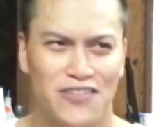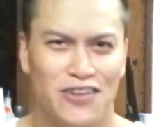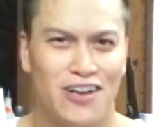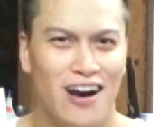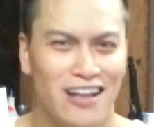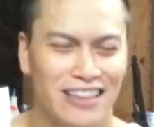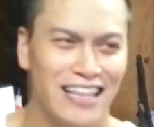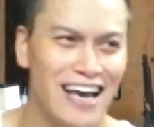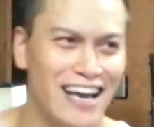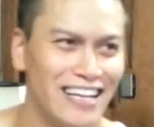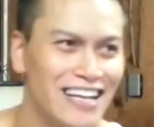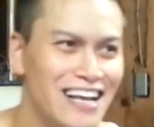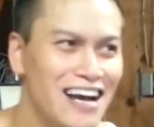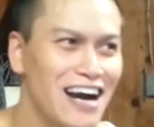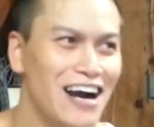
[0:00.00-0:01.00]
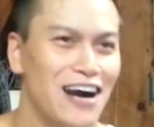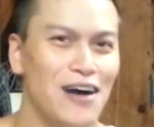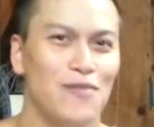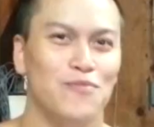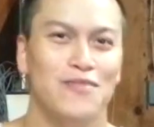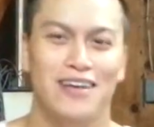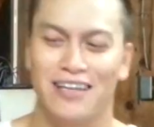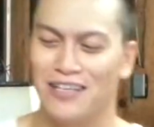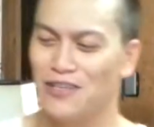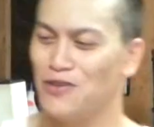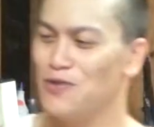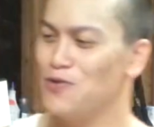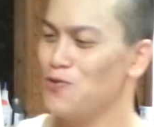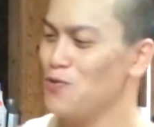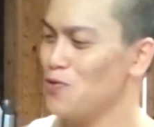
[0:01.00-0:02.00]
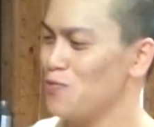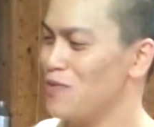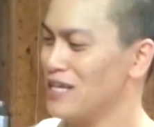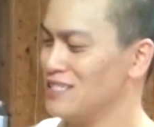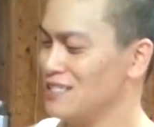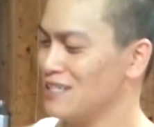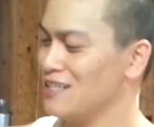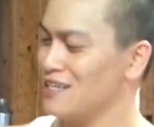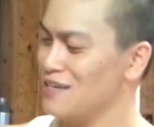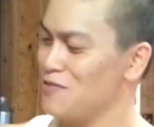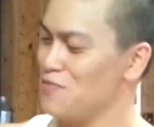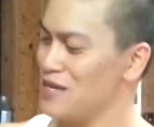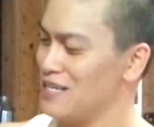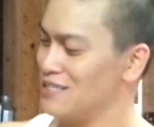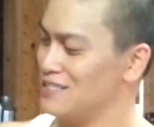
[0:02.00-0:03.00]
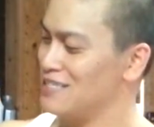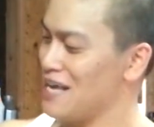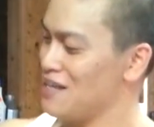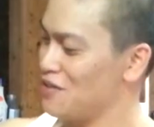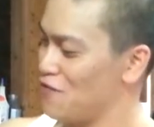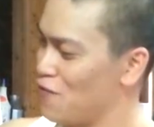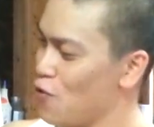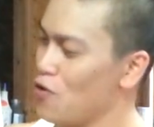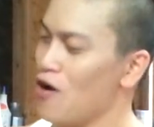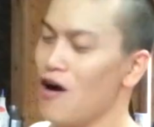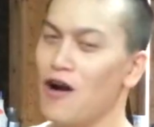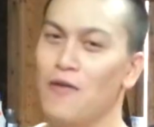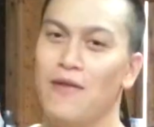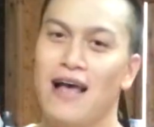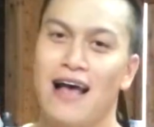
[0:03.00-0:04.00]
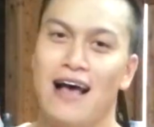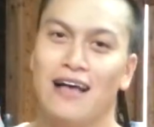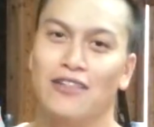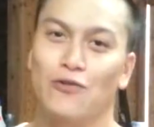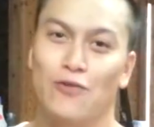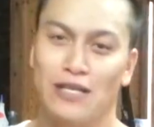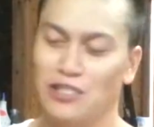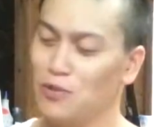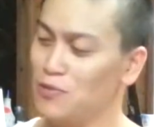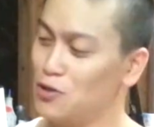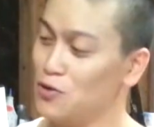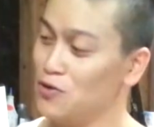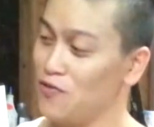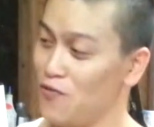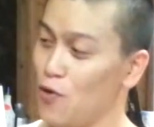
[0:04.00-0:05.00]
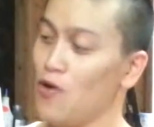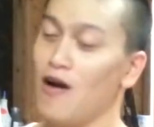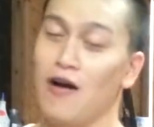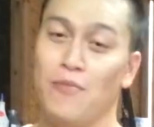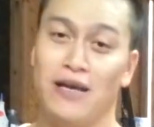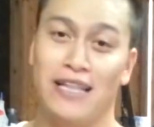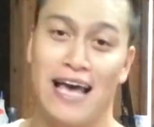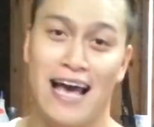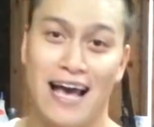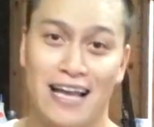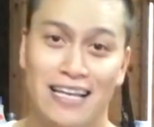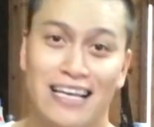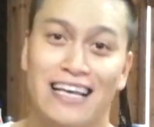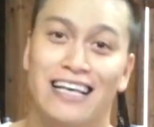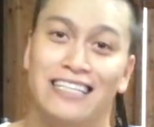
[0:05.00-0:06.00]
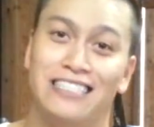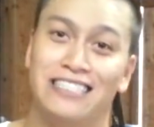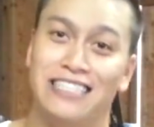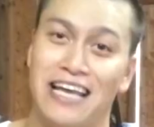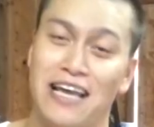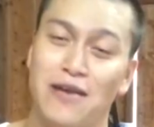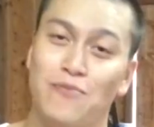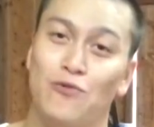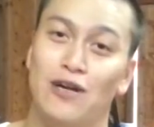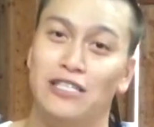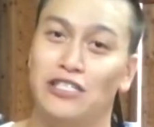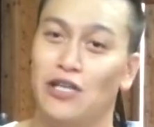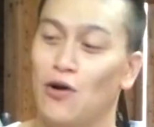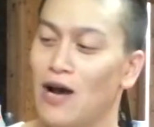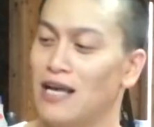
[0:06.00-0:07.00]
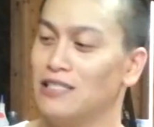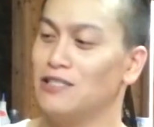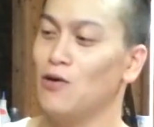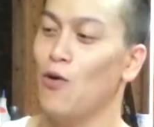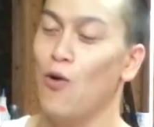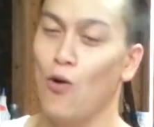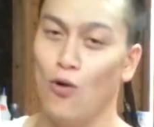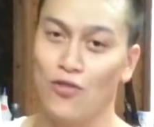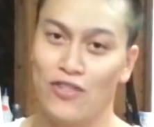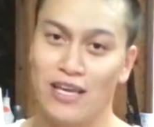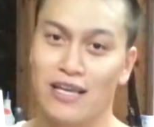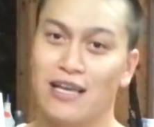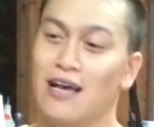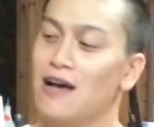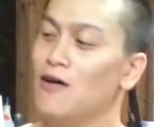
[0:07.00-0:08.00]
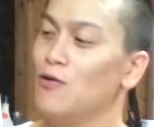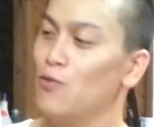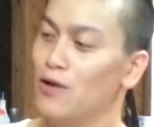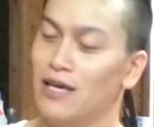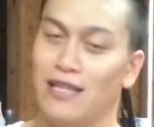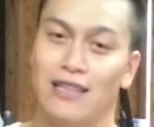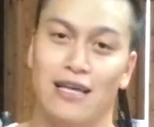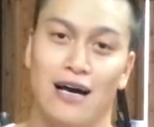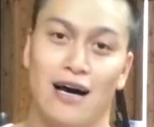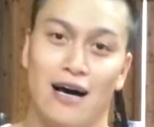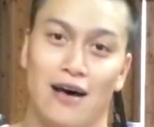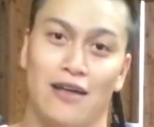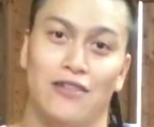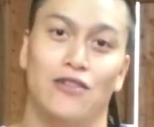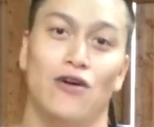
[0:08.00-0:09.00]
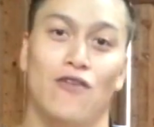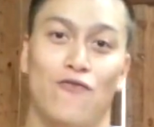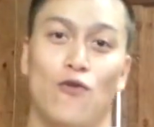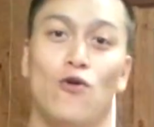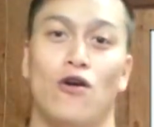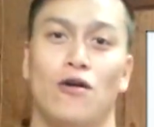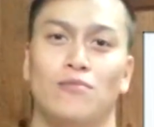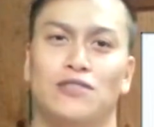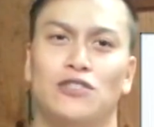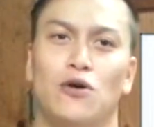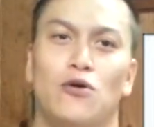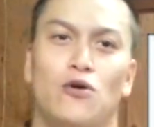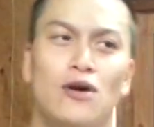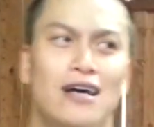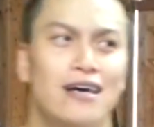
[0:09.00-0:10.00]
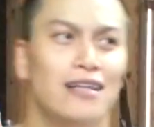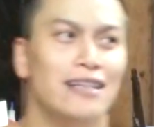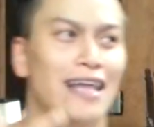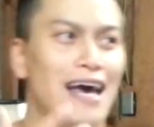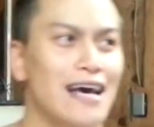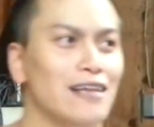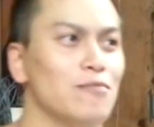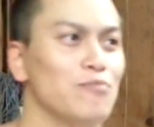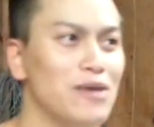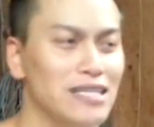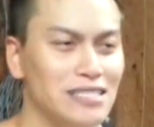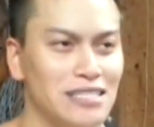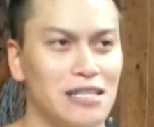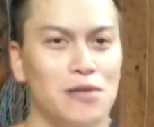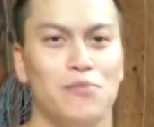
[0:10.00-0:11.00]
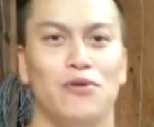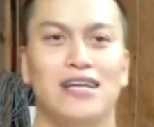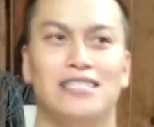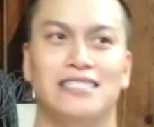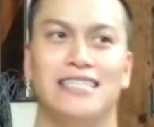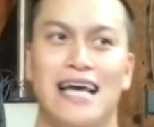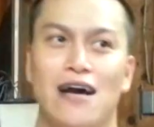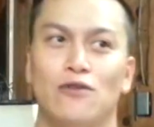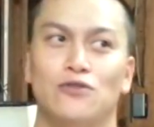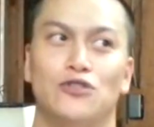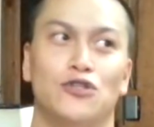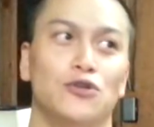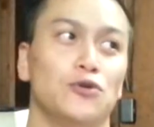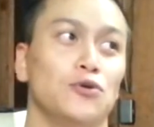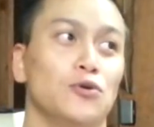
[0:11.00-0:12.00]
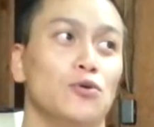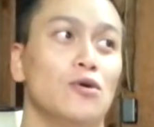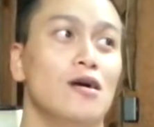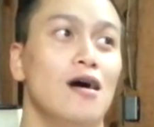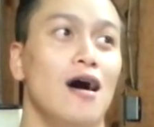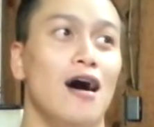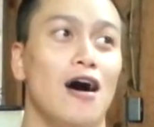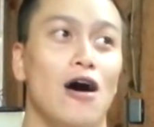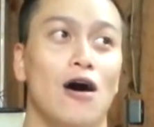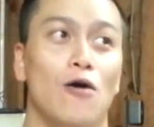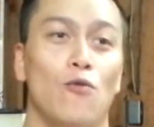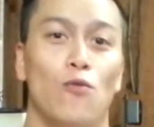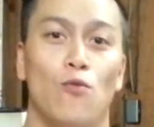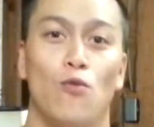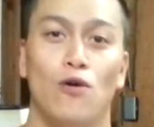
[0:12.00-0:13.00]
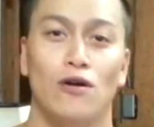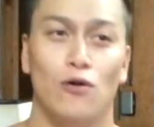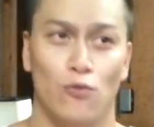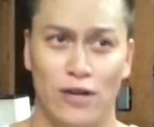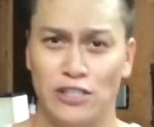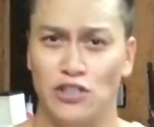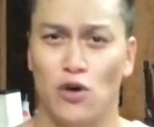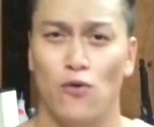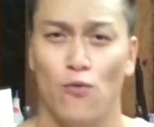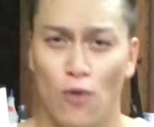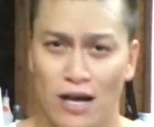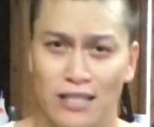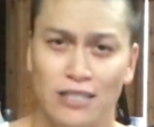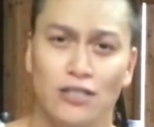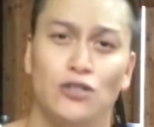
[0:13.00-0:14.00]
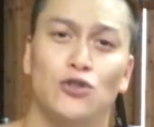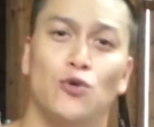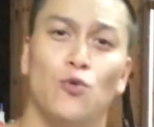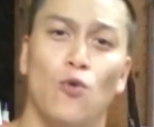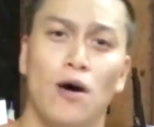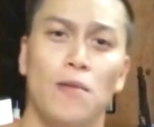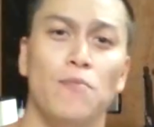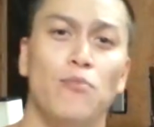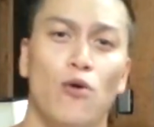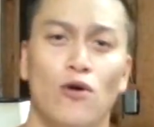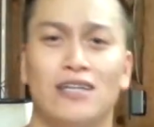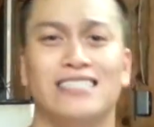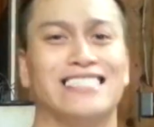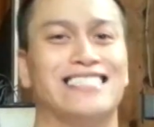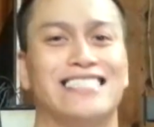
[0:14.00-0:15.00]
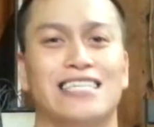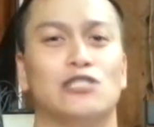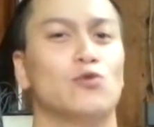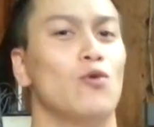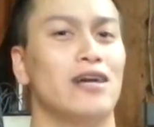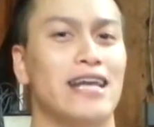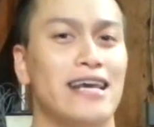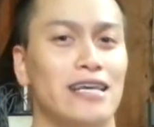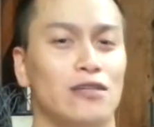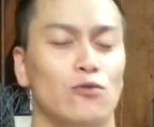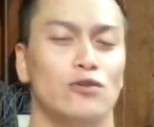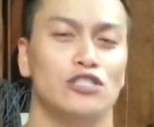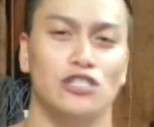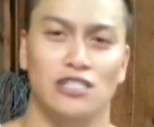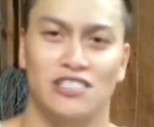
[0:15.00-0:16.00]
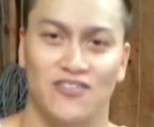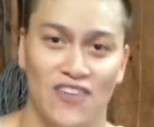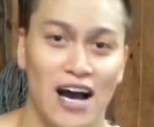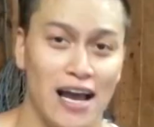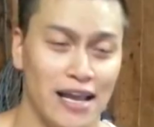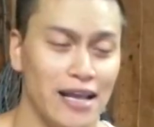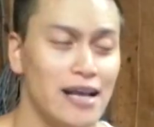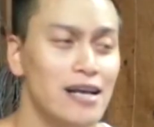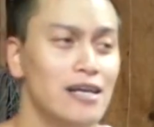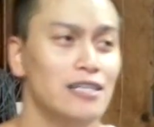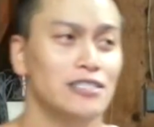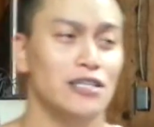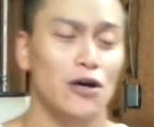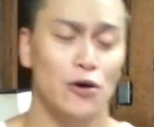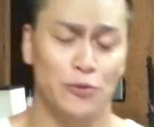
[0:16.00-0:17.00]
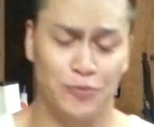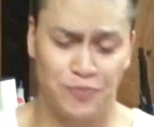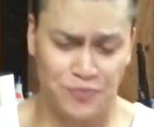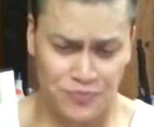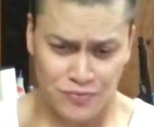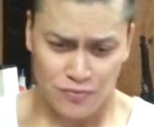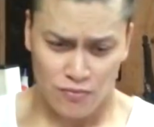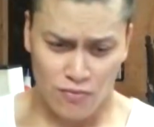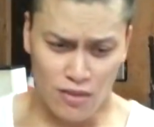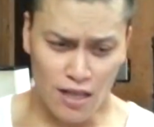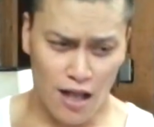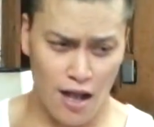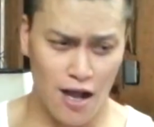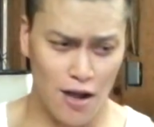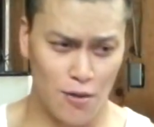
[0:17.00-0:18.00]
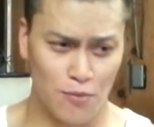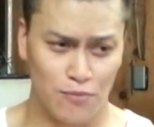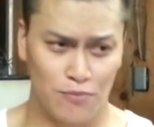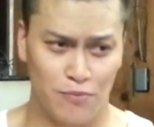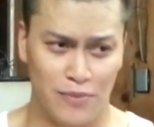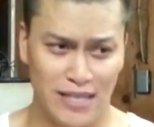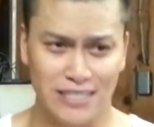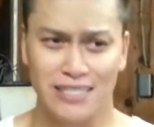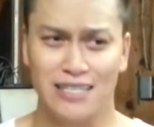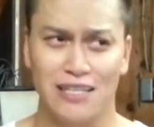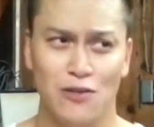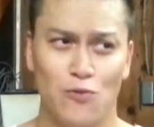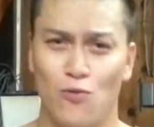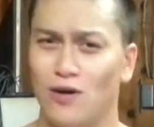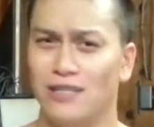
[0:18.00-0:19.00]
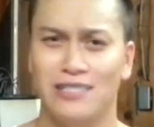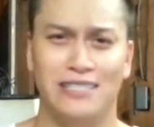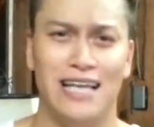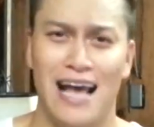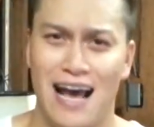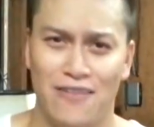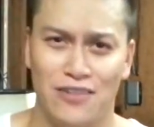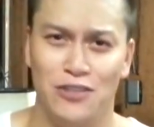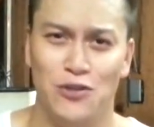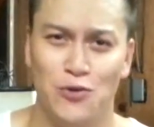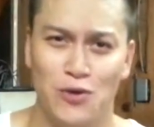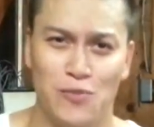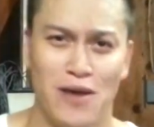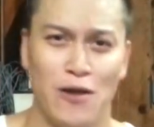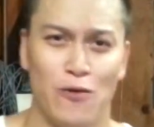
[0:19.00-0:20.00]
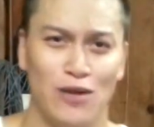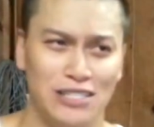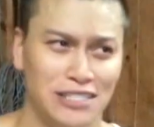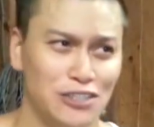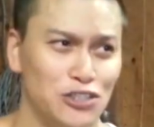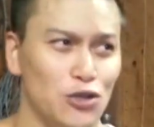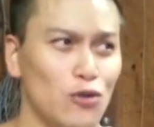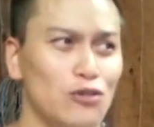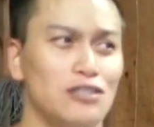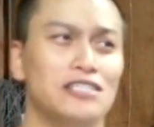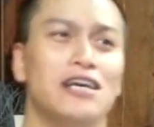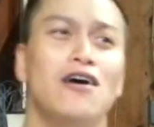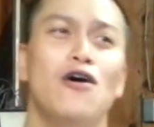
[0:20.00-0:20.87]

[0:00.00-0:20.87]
you caught that, you basically means that the forearm, the ratio between the forearm and the hand is the same ratio as the whole thing with the forearm. So that basically breaks down to a ratio of 1 to 1.618, which is 5. So basically what does that have to do with my waist and shoulders?